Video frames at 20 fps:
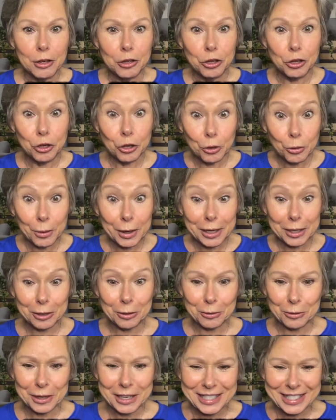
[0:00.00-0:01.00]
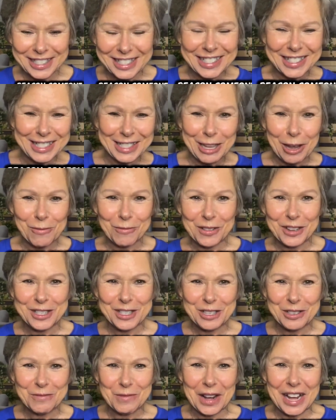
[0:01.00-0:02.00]
You be the reason
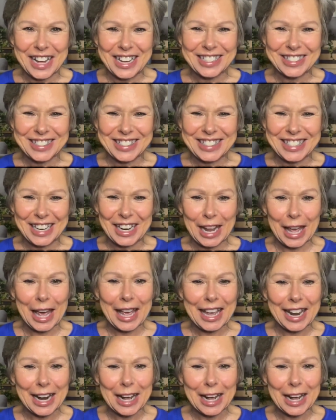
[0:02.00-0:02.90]
someone smiles today,